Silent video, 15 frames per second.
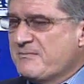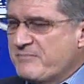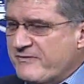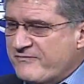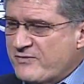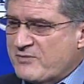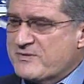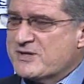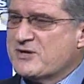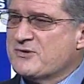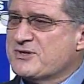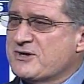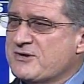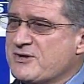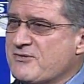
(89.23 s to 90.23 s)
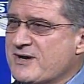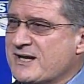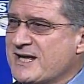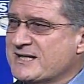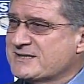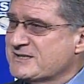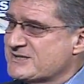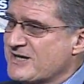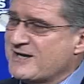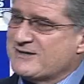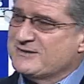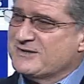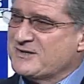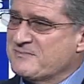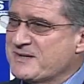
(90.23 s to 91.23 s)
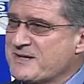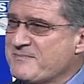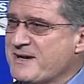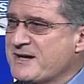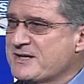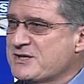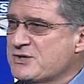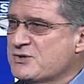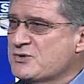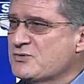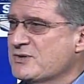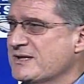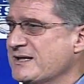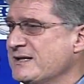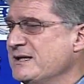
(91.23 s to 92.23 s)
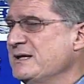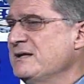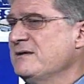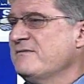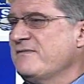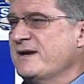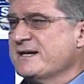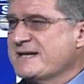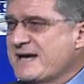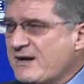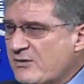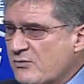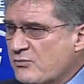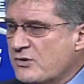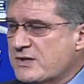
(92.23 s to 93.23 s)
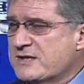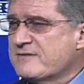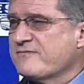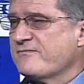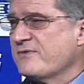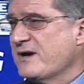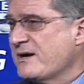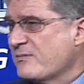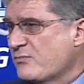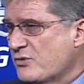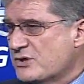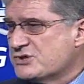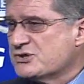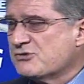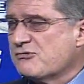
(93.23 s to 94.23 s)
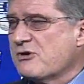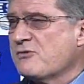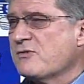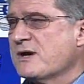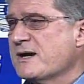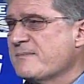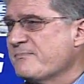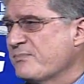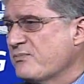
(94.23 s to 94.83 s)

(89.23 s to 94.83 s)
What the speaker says: Before we go there, though, I'd like to talk a little bit about you and find out where you're from, where'd you grow up,